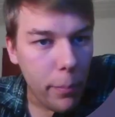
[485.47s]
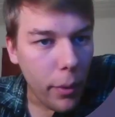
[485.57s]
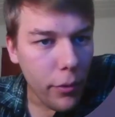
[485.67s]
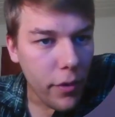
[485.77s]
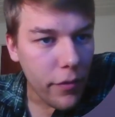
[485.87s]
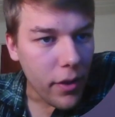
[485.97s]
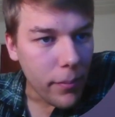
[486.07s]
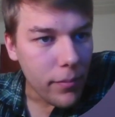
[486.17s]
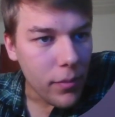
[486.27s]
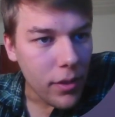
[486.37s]
Both of
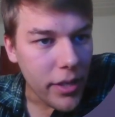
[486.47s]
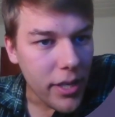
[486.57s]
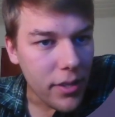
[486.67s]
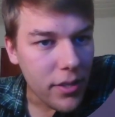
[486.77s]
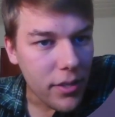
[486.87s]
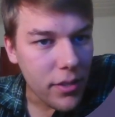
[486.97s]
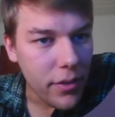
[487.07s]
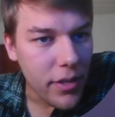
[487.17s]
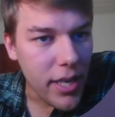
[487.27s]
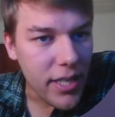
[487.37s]
them lead us
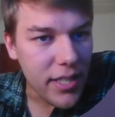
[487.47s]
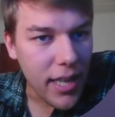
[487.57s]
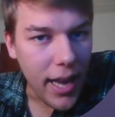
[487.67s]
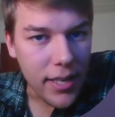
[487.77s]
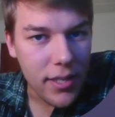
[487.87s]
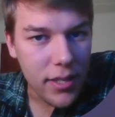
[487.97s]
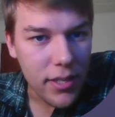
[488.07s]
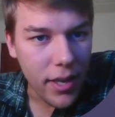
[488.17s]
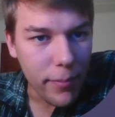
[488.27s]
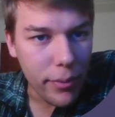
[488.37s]
to the exact
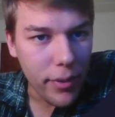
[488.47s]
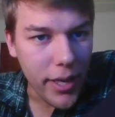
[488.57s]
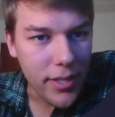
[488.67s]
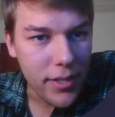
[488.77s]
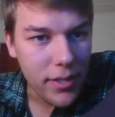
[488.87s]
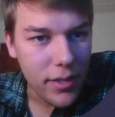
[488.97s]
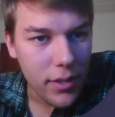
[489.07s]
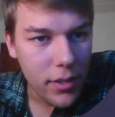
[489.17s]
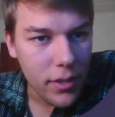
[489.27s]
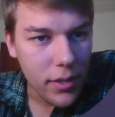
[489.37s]
same place.
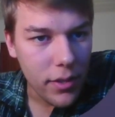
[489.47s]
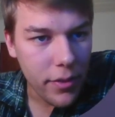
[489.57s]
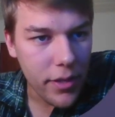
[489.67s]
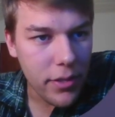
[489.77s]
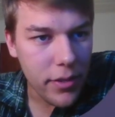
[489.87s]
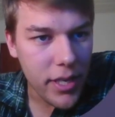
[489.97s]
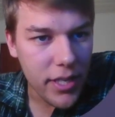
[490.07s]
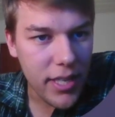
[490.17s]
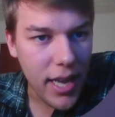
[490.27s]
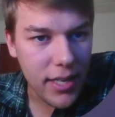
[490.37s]
These are the
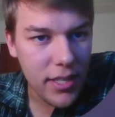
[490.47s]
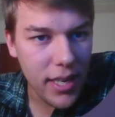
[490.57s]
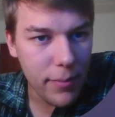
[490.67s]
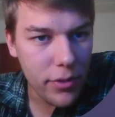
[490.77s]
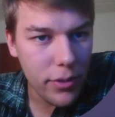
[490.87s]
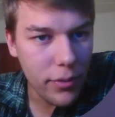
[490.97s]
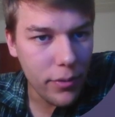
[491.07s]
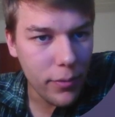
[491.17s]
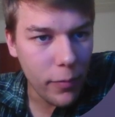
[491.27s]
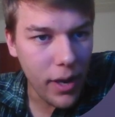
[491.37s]
exact same
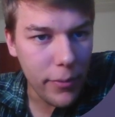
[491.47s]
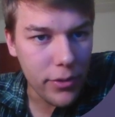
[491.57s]
two web